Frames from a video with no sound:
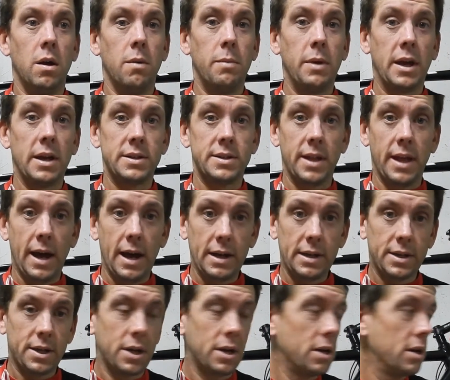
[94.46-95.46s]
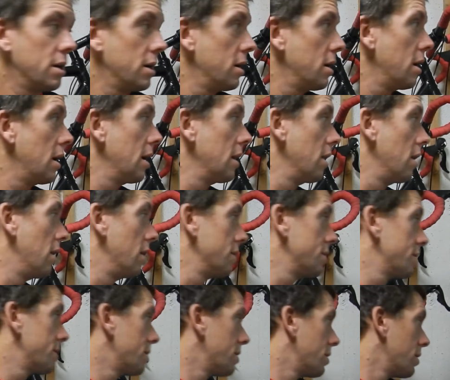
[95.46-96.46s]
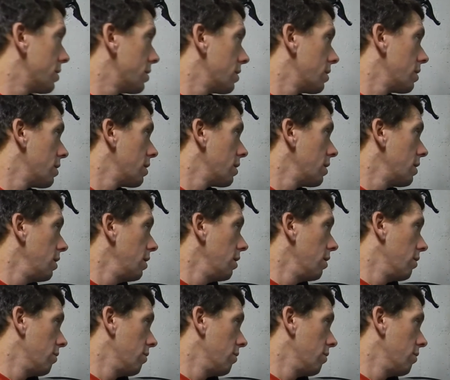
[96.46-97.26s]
because of that, I lost. I